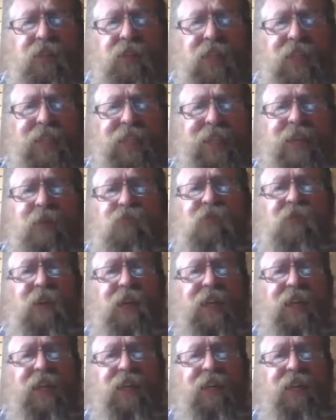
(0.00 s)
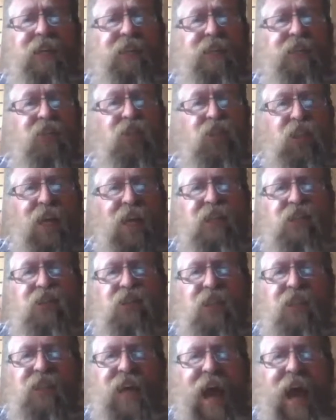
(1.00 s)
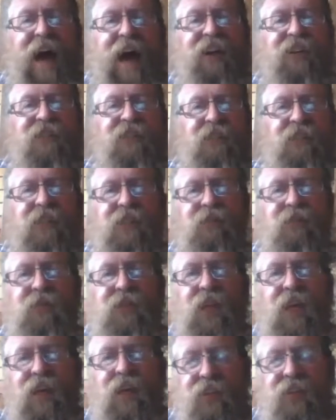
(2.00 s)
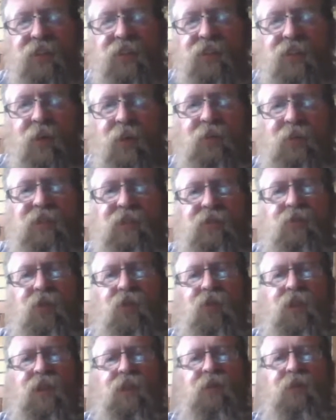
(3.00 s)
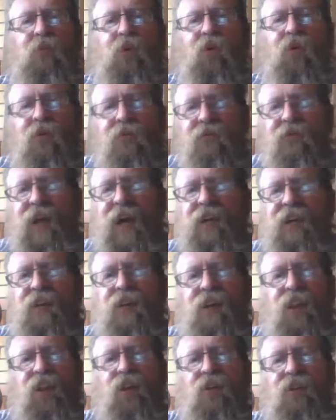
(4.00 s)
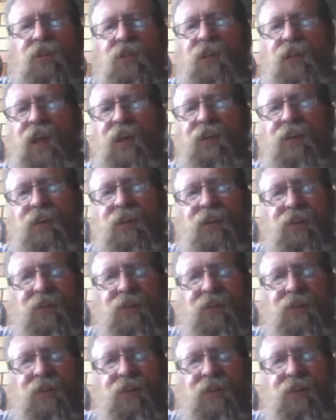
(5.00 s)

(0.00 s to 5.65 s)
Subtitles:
deliberately changing the algorithms to stop us from looking at more flat earth content.